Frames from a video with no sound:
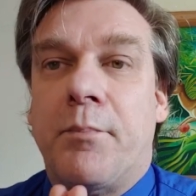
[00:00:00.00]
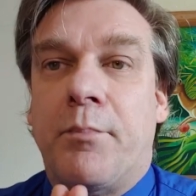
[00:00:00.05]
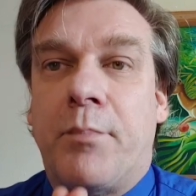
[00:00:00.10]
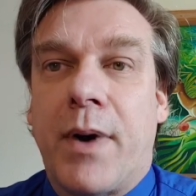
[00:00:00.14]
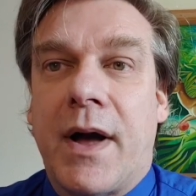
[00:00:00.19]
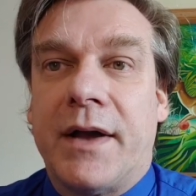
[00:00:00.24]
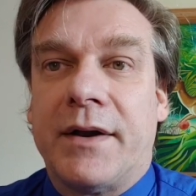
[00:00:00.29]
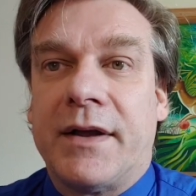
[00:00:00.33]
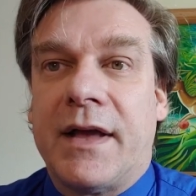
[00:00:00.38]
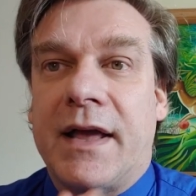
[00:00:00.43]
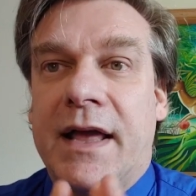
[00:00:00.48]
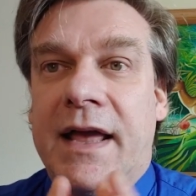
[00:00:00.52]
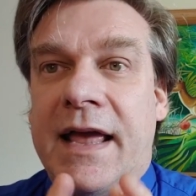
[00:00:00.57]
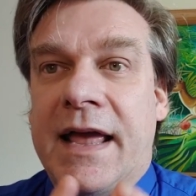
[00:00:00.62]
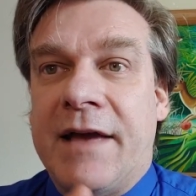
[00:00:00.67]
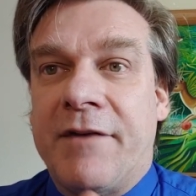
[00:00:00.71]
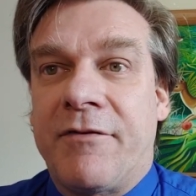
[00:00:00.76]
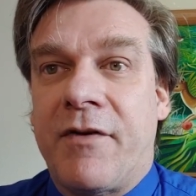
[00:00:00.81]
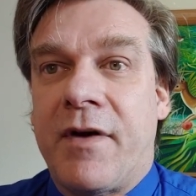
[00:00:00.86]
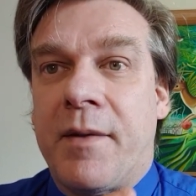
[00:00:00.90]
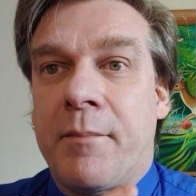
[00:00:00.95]
But
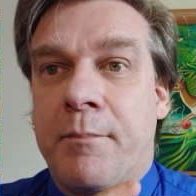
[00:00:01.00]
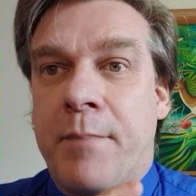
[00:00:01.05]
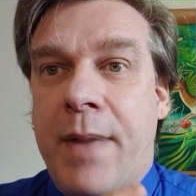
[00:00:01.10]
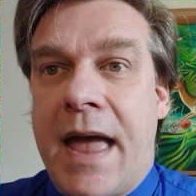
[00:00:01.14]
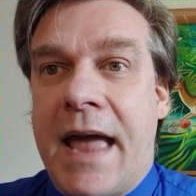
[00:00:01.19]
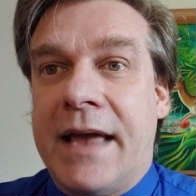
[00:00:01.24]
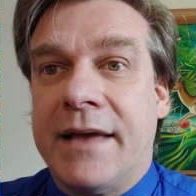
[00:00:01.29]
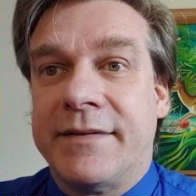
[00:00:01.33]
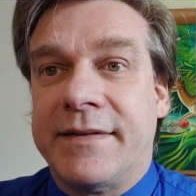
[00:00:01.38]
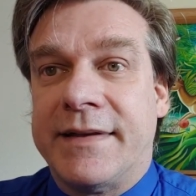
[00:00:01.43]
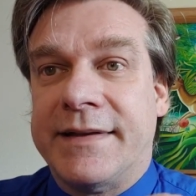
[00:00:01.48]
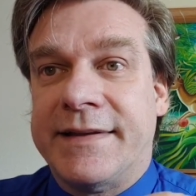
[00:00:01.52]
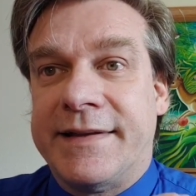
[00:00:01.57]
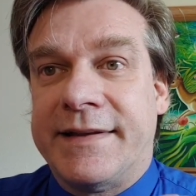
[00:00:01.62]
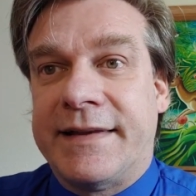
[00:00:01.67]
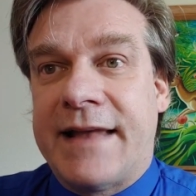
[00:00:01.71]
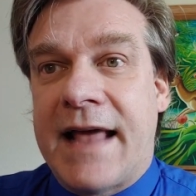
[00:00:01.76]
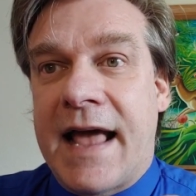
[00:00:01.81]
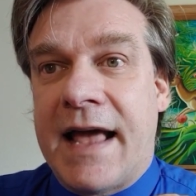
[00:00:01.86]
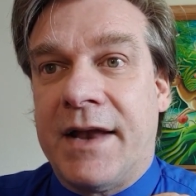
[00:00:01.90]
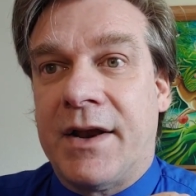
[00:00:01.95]
if banks
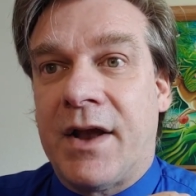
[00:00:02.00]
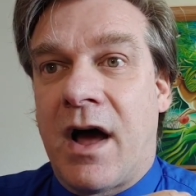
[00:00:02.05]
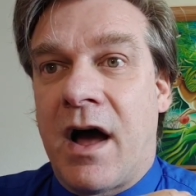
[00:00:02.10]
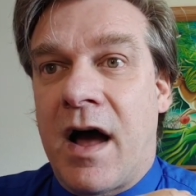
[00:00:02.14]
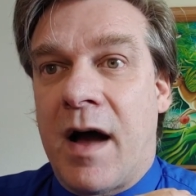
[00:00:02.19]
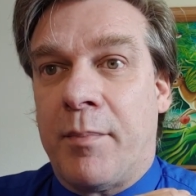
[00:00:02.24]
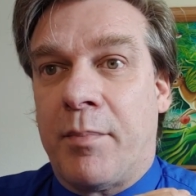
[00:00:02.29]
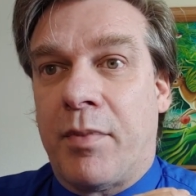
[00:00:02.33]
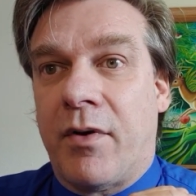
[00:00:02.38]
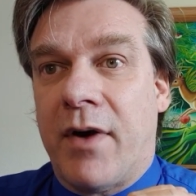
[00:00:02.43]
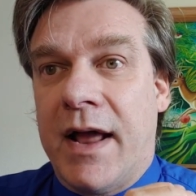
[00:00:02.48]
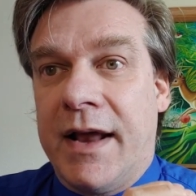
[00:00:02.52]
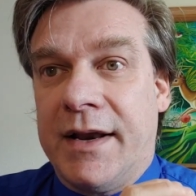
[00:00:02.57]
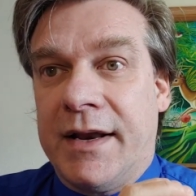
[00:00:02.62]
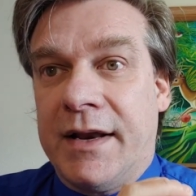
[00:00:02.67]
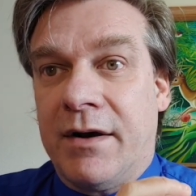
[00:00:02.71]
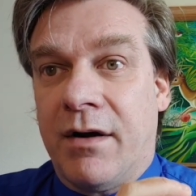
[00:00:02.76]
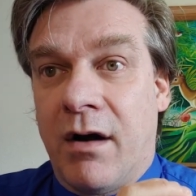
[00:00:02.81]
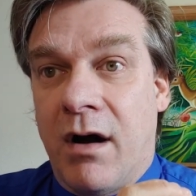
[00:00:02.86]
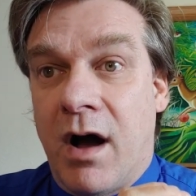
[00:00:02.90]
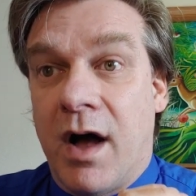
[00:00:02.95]
instead
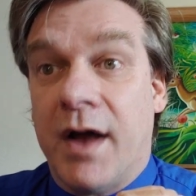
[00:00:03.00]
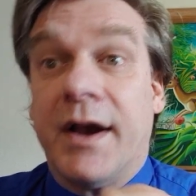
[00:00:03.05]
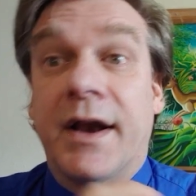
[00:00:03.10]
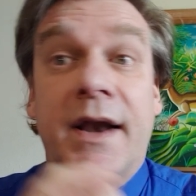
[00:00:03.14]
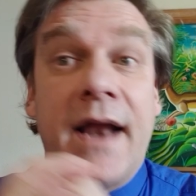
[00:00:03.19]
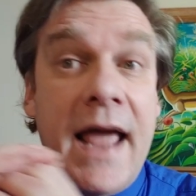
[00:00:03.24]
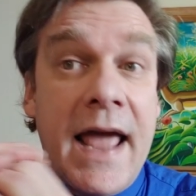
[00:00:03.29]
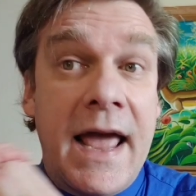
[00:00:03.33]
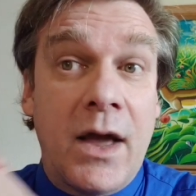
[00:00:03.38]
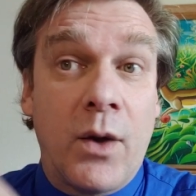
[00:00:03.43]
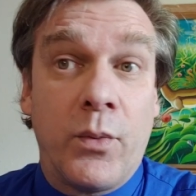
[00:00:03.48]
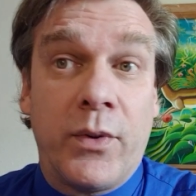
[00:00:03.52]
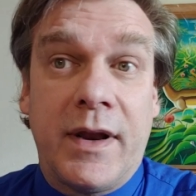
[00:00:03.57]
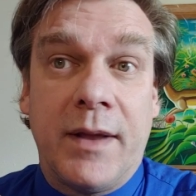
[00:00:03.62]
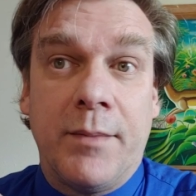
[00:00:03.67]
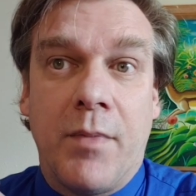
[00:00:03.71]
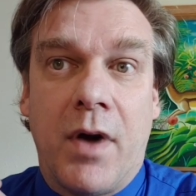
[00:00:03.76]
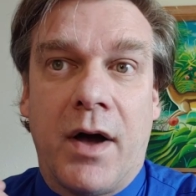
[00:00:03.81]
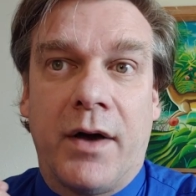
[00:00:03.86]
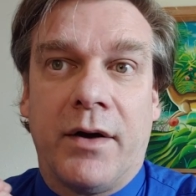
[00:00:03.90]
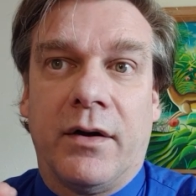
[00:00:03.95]
operated on an equity
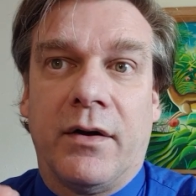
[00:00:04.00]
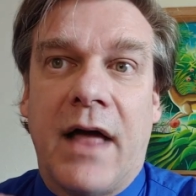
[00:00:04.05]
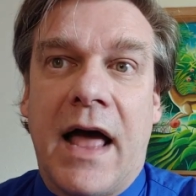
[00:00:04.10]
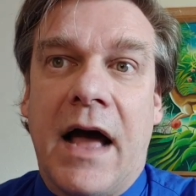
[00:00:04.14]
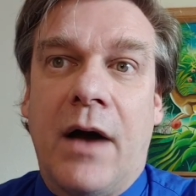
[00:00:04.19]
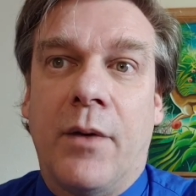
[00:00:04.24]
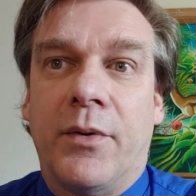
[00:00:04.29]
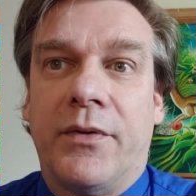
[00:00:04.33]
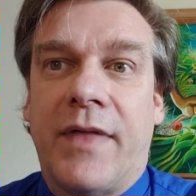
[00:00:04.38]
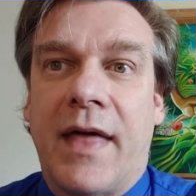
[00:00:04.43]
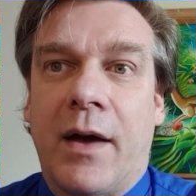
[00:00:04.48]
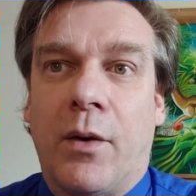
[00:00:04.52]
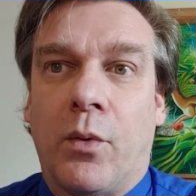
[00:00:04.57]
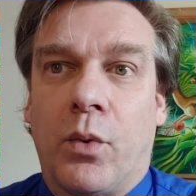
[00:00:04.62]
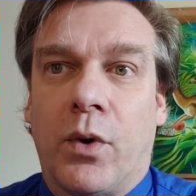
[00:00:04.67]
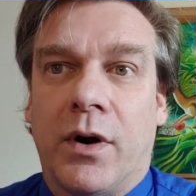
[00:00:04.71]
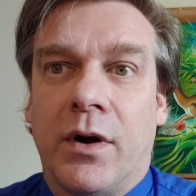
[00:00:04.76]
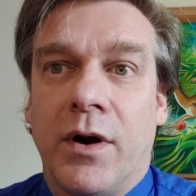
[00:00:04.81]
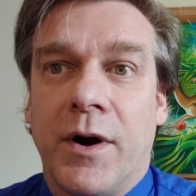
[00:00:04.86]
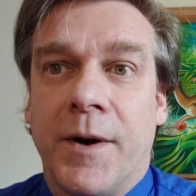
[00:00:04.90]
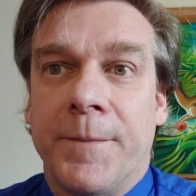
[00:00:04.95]
model, how would that
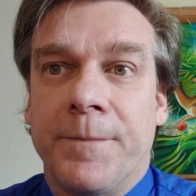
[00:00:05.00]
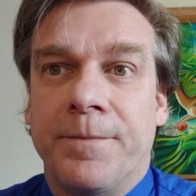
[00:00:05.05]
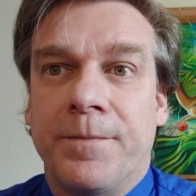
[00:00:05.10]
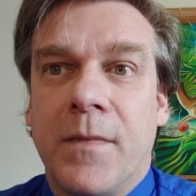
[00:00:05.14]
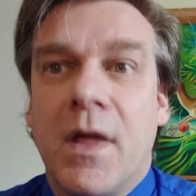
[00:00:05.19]
work?